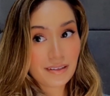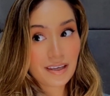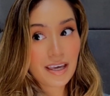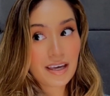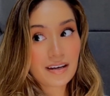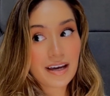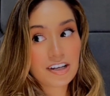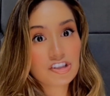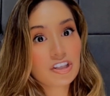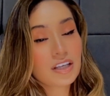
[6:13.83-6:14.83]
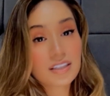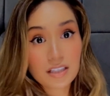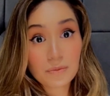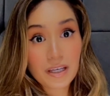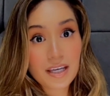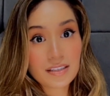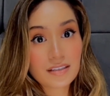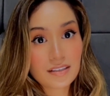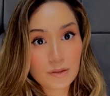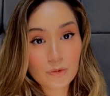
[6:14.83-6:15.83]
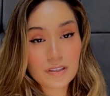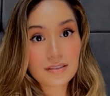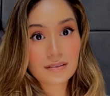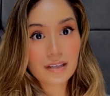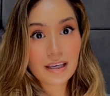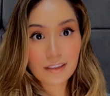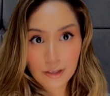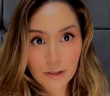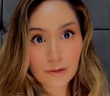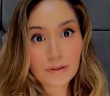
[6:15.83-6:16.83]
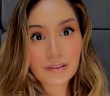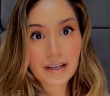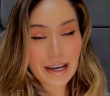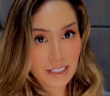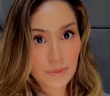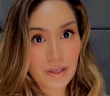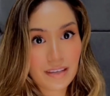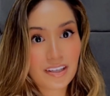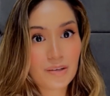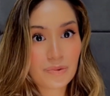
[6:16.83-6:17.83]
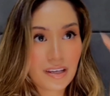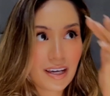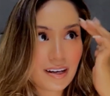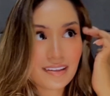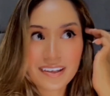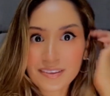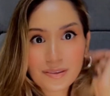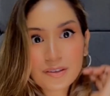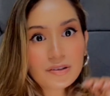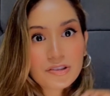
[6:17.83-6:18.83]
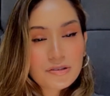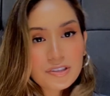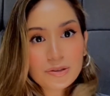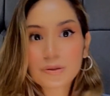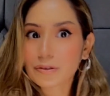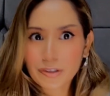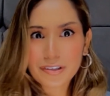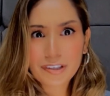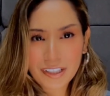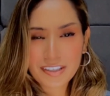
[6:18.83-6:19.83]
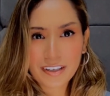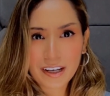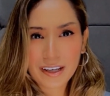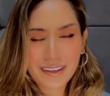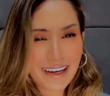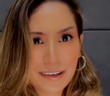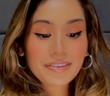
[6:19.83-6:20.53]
And actually, in some cases, it was a little ice pick that you would get at like the grocery store or your kitchen counter.